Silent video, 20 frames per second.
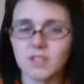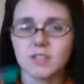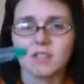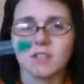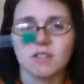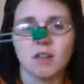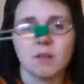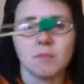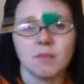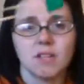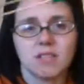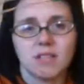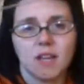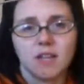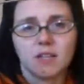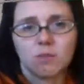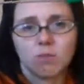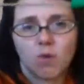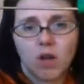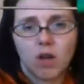This is on my
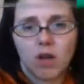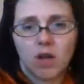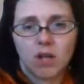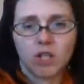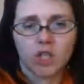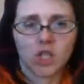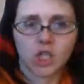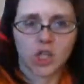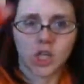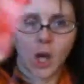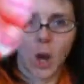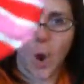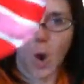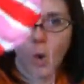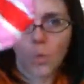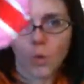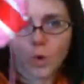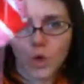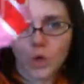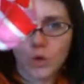size 1
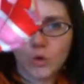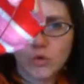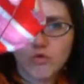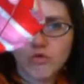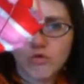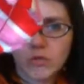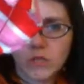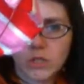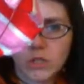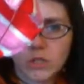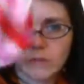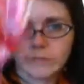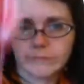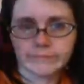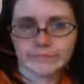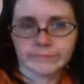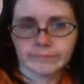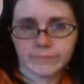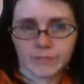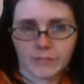Chiaogoos
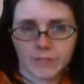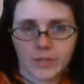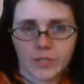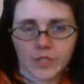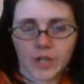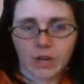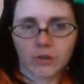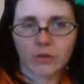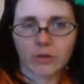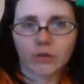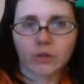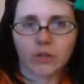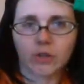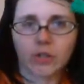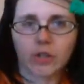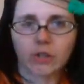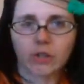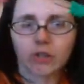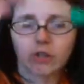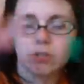
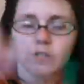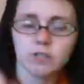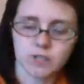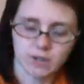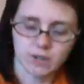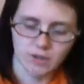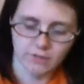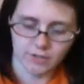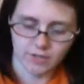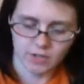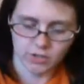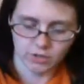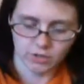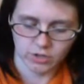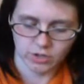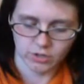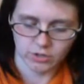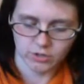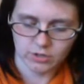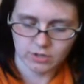circulars, fixed
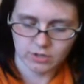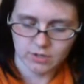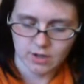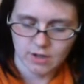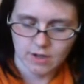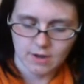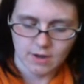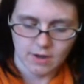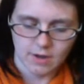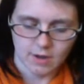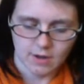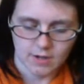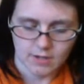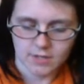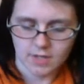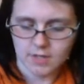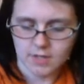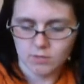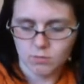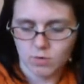circulars.
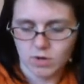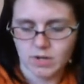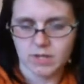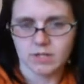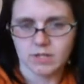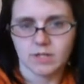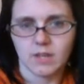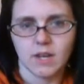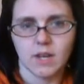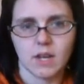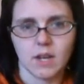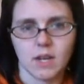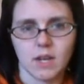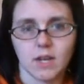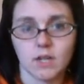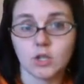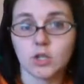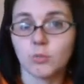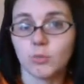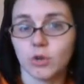Size 1 is
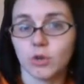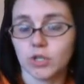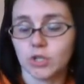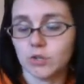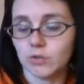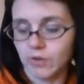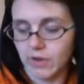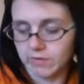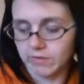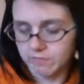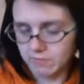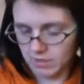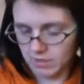a 2.25